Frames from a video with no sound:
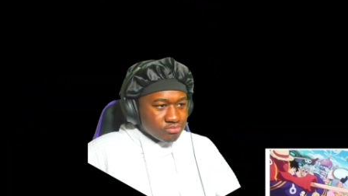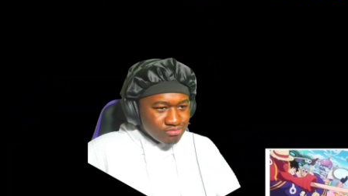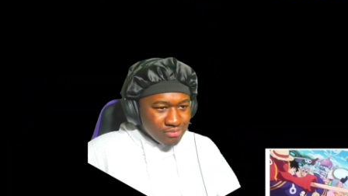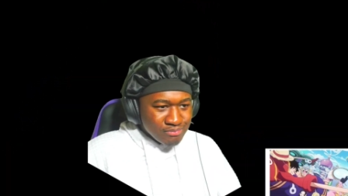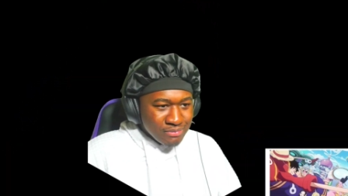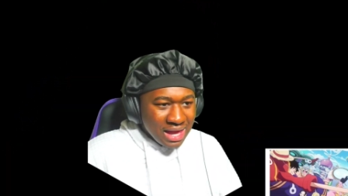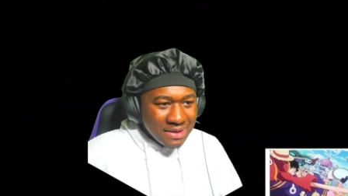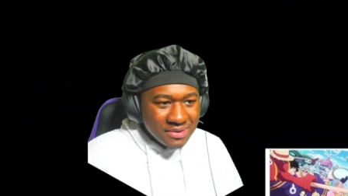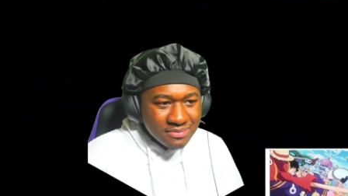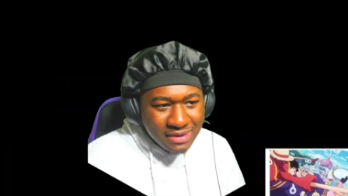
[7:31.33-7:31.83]

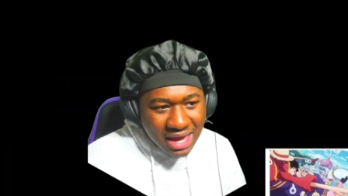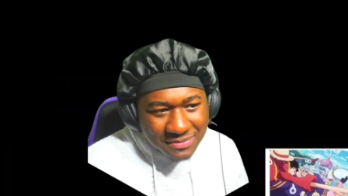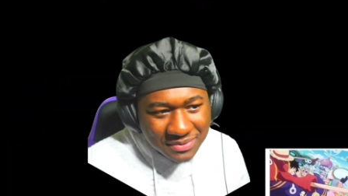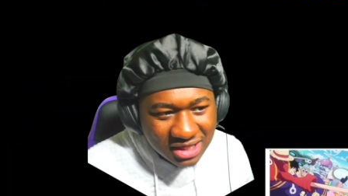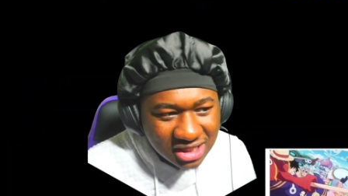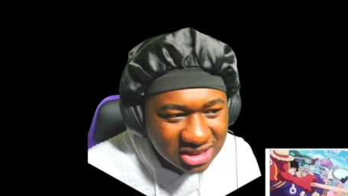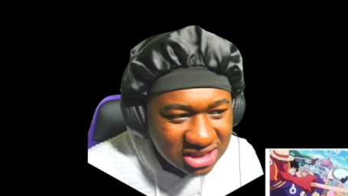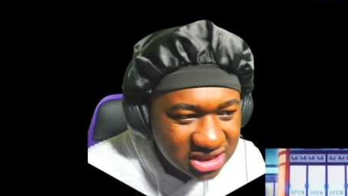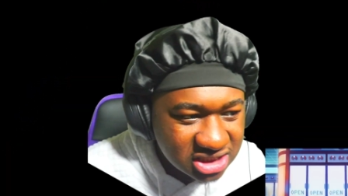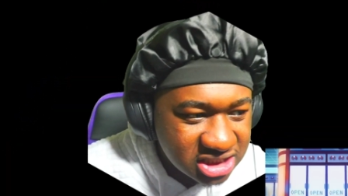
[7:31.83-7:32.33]
maybe maybe he
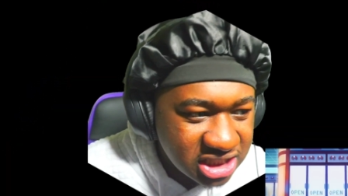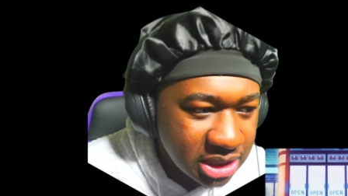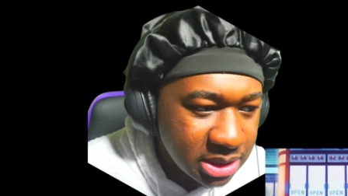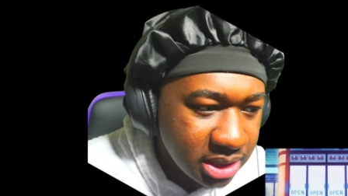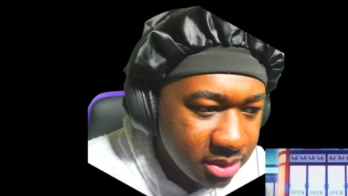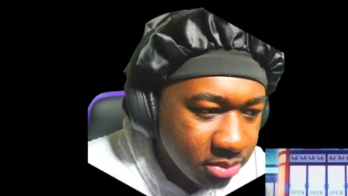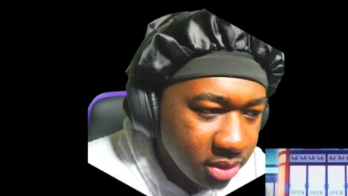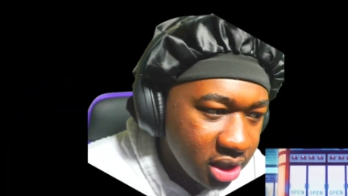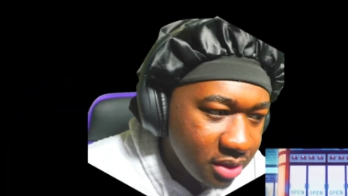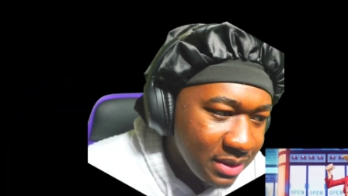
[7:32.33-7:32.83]
just chilling,
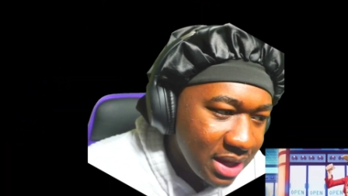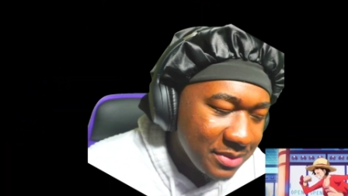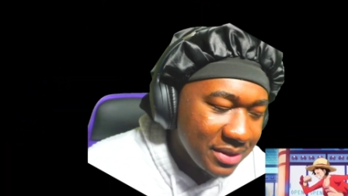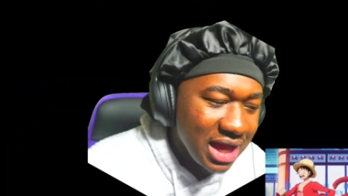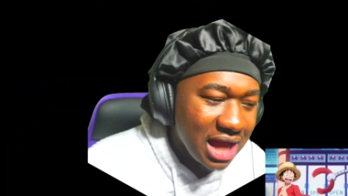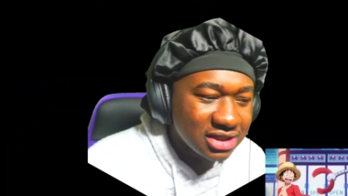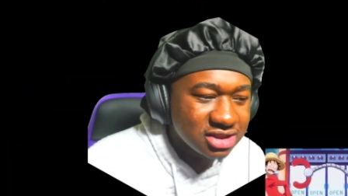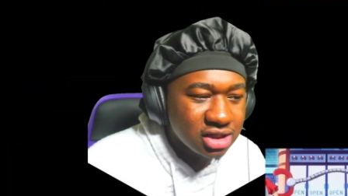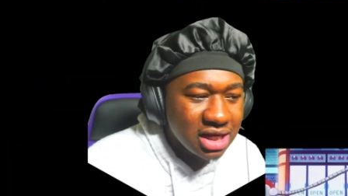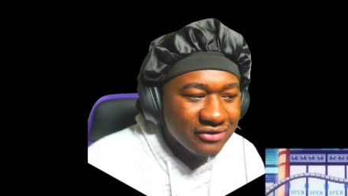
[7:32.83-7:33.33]
bro. Maybe
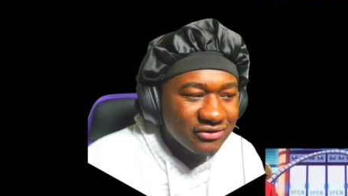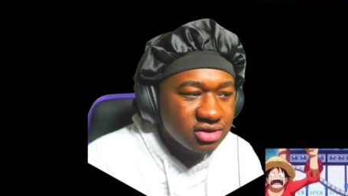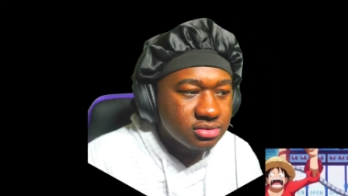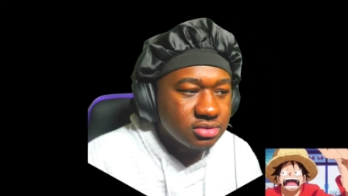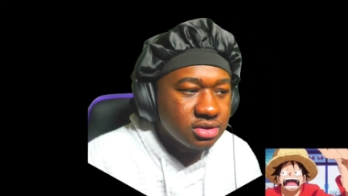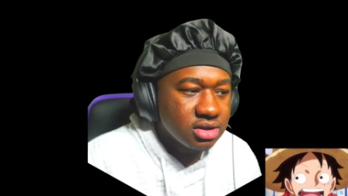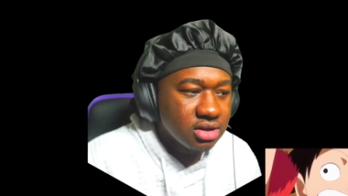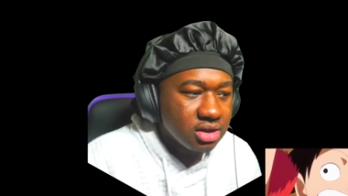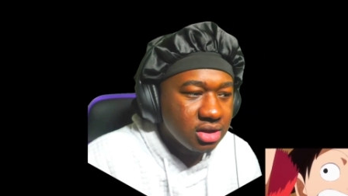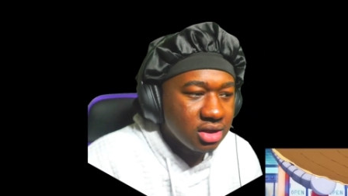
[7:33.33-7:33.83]
y'all gonna have a
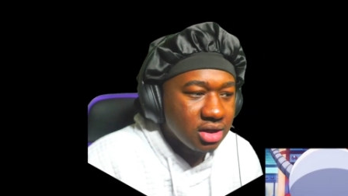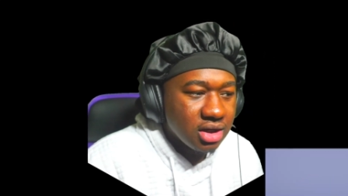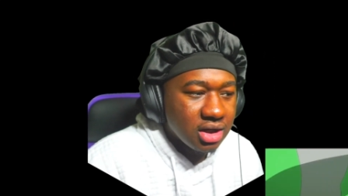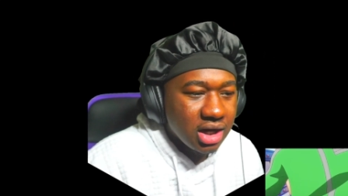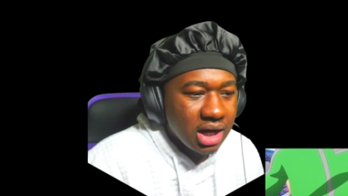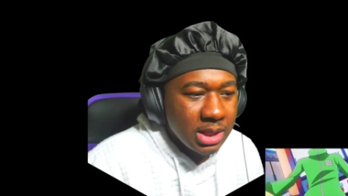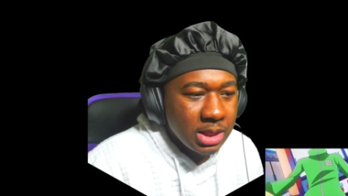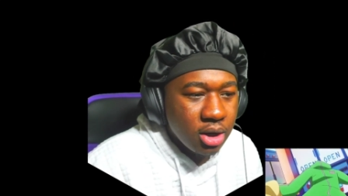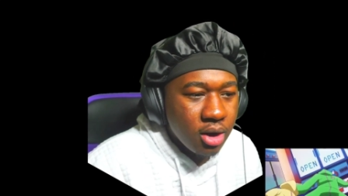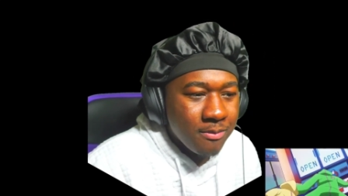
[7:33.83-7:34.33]

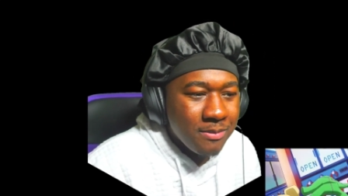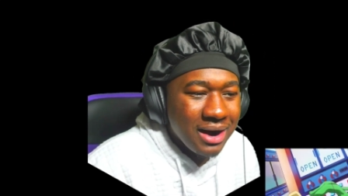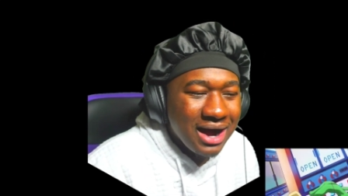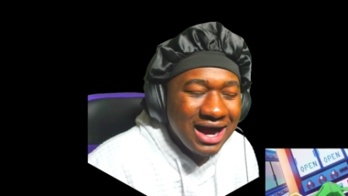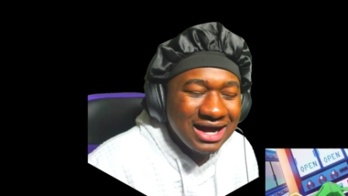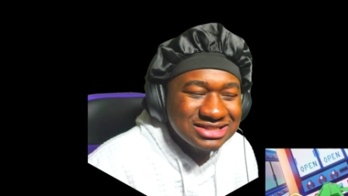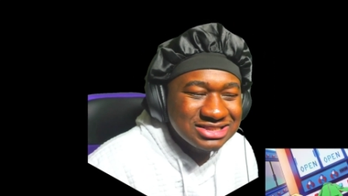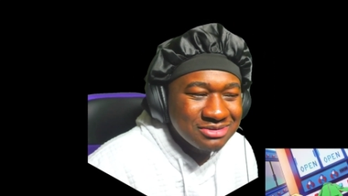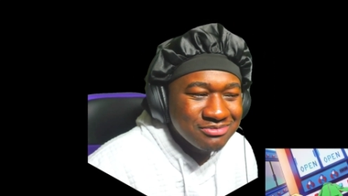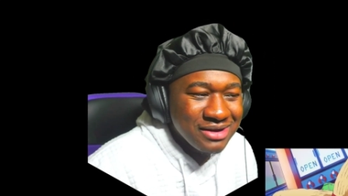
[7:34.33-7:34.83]
a little
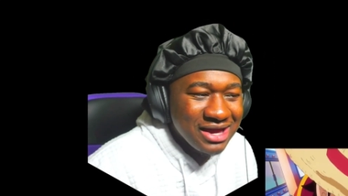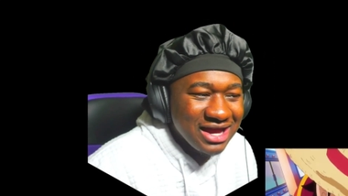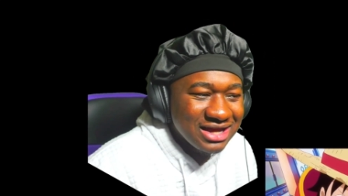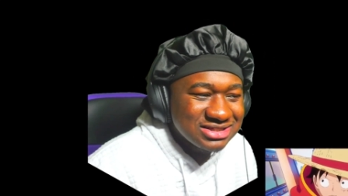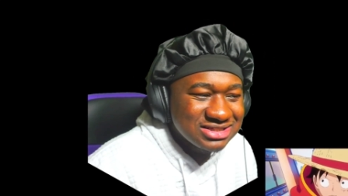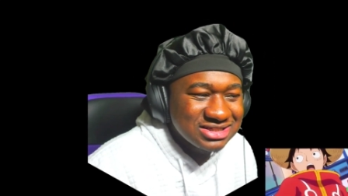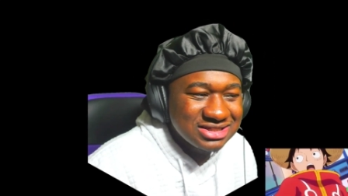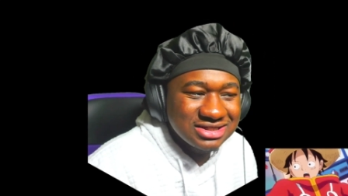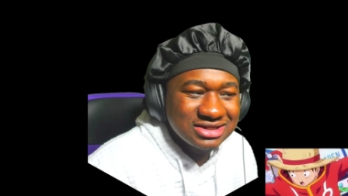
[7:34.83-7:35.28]
boxing match.